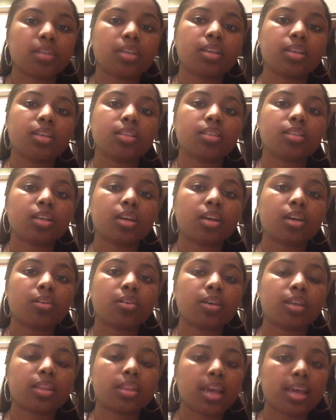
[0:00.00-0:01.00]
So,
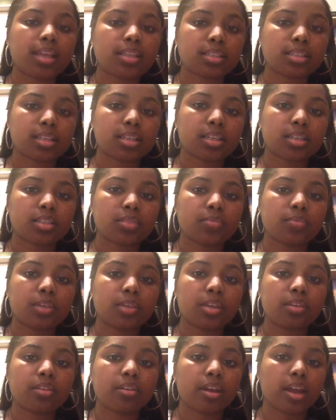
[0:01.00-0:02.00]
in that sense, we
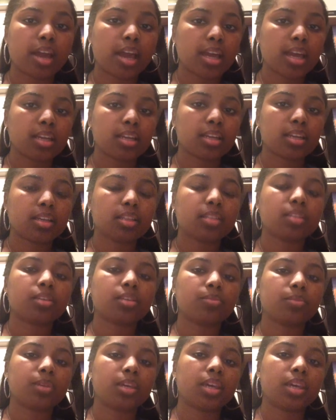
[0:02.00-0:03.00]
either edit until
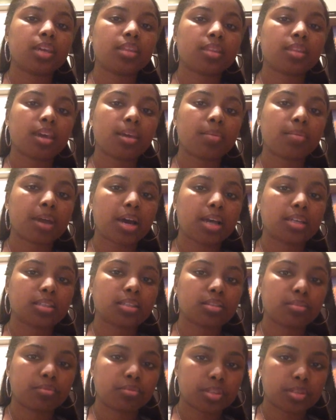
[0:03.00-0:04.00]
we get that
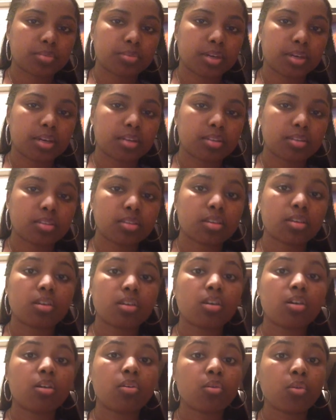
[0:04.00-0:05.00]
positive response,
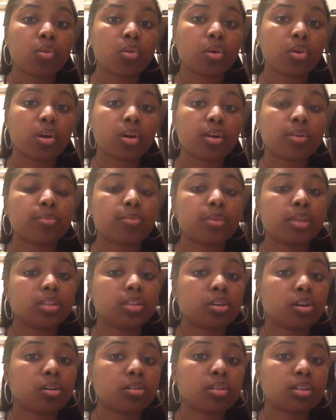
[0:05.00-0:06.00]
or we
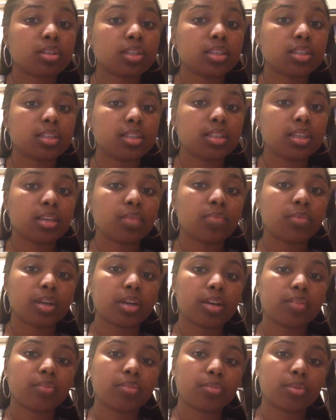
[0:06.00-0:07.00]
totally delete
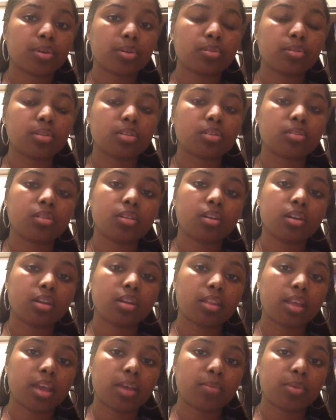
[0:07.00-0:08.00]
whatever post
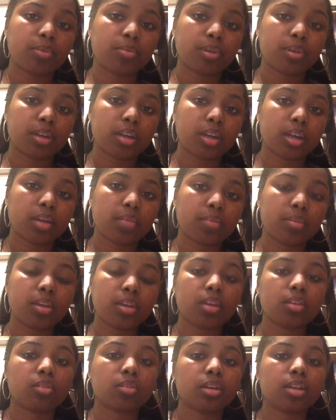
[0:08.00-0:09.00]
that we put up
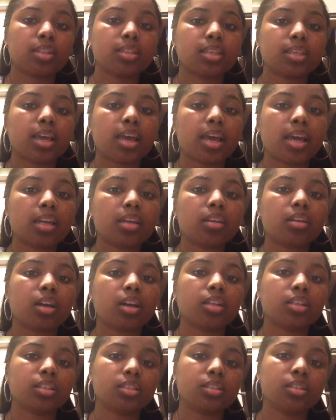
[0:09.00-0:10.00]
in order to edit our
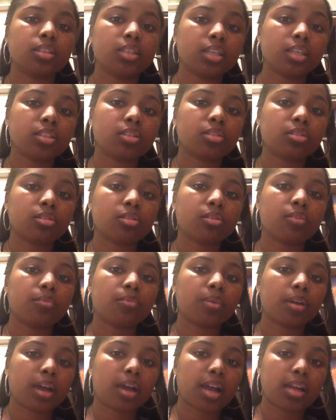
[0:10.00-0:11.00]
digital
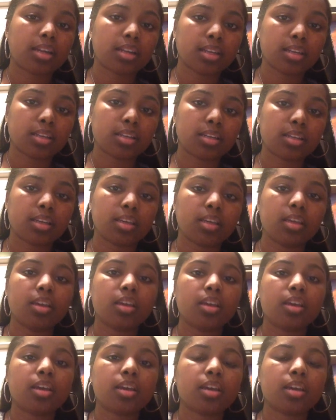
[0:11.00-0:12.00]
identity
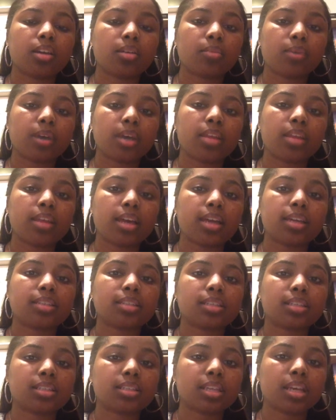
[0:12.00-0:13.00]
in a way that is
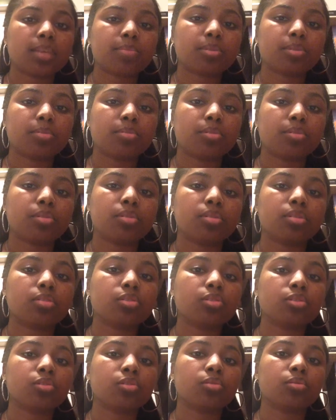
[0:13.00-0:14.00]
acceptable
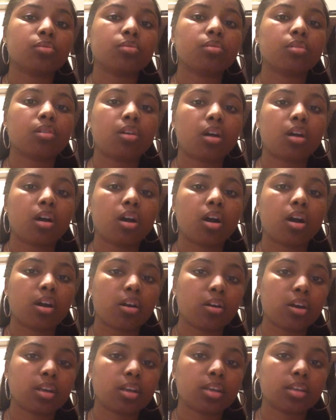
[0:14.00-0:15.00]
to our
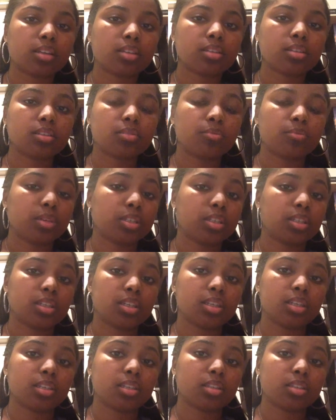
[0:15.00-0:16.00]
audience, which
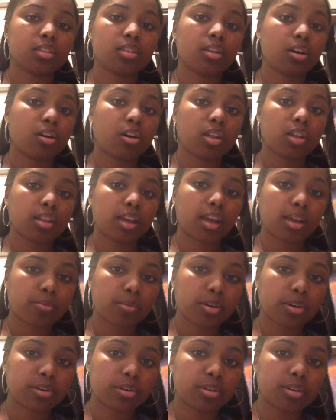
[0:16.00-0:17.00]
is the online
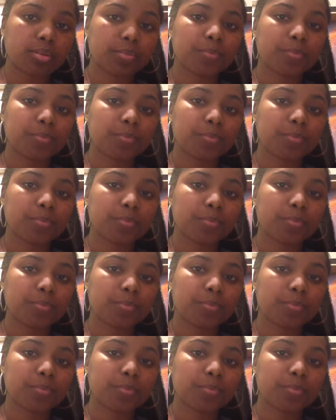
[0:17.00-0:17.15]
world.